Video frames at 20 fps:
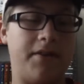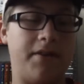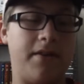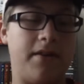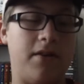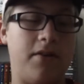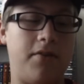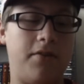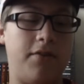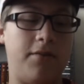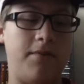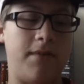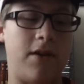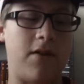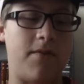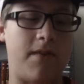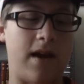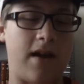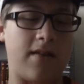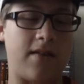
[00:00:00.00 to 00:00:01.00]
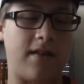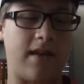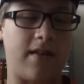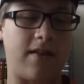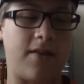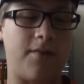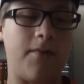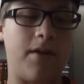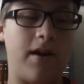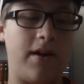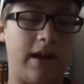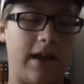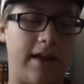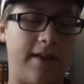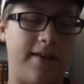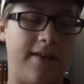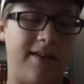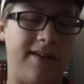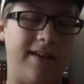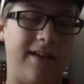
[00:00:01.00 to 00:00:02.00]
go to Miramax and get their money.
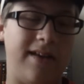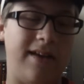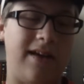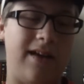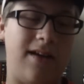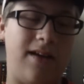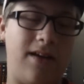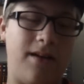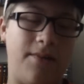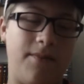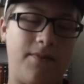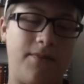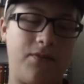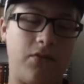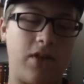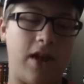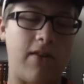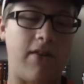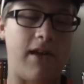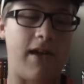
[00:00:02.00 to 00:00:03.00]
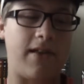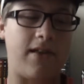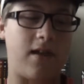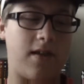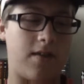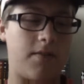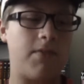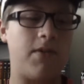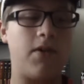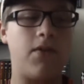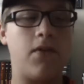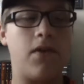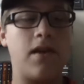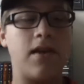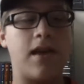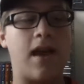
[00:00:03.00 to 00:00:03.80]
Did I like this movie?